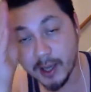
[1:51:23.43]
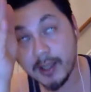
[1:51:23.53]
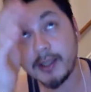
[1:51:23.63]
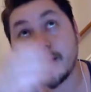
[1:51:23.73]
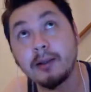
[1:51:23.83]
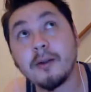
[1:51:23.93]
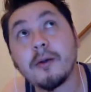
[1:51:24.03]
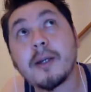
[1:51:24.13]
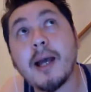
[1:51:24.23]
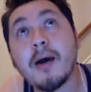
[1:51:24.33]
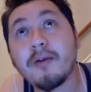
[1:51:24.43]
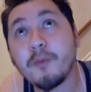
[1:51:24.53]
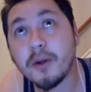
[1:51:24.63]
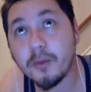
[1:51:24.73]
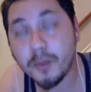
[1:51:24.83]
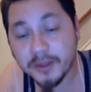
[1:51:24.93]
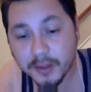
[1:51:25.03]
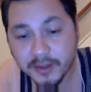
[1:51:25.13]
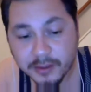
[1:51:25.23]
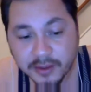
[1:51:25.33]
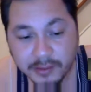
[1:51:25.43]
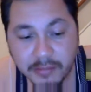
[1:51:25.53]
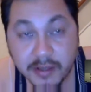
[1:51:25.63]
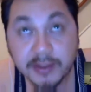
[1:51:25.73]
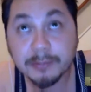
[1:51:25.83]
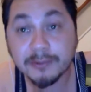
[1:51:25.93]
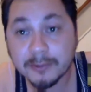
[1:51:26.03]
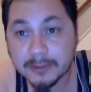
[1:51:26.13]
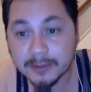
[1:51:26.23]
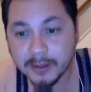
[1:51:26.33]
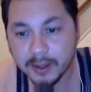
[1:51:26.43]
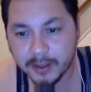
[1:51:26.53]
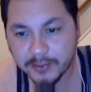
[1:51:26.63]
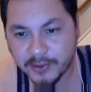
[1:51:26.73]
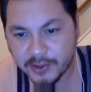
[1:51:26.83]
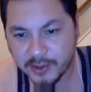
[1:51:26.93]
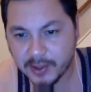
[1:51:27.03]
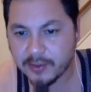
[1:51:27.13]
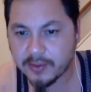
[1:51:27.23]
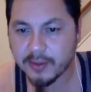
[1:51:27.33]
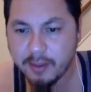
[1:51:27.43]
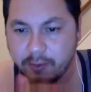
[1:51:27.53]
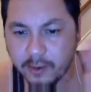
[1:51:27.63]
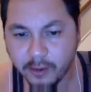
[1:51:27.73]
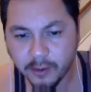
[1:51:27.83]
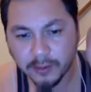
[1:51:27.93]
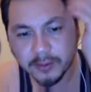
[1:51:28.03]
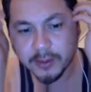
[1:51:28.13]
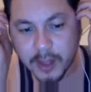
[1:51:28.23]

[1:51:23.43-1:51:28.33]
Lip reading: and he can look out of one of the windows of the submersible and see that there are